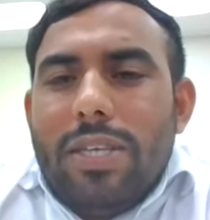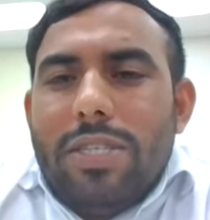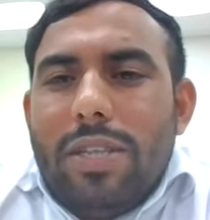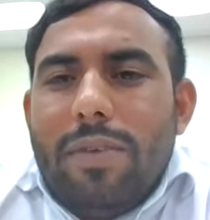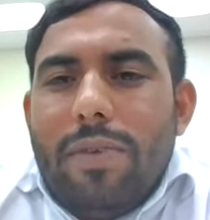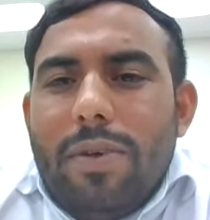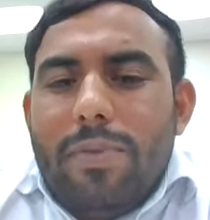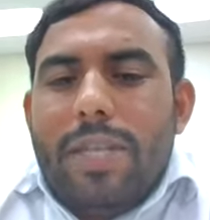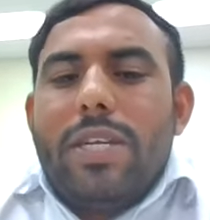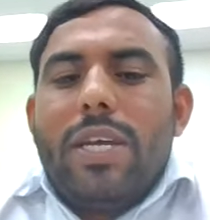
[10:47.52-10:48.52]
This is the
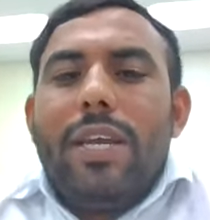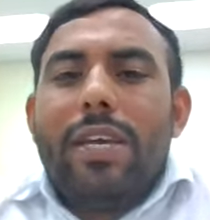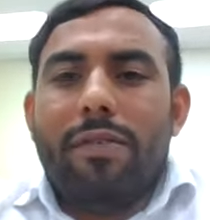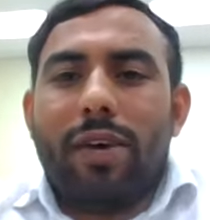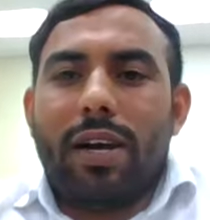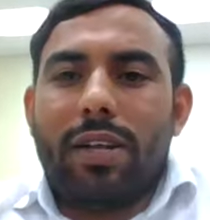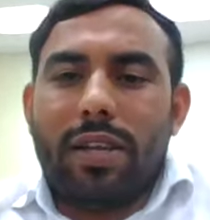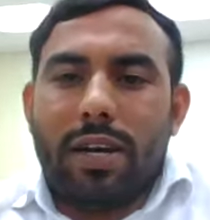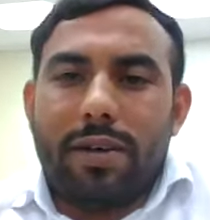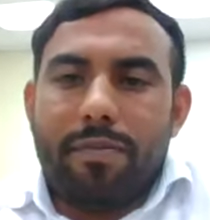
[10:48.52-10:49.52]
basically given on
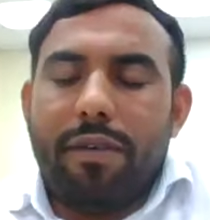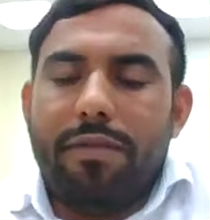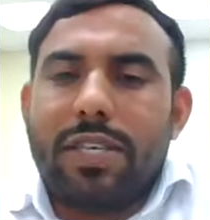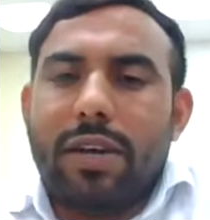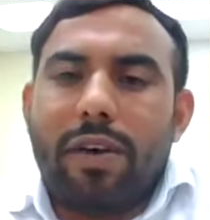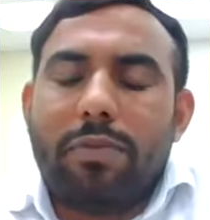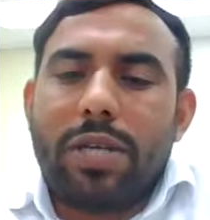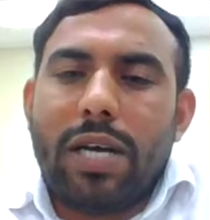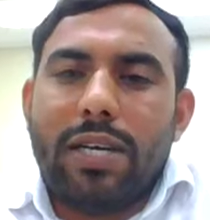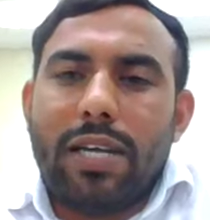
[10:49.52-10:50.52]
the official
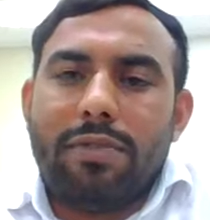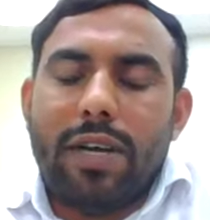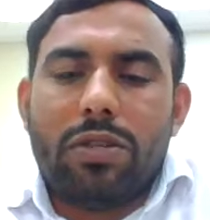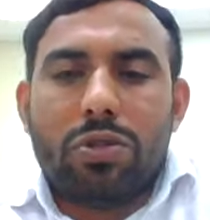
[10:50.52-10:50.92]
website as well.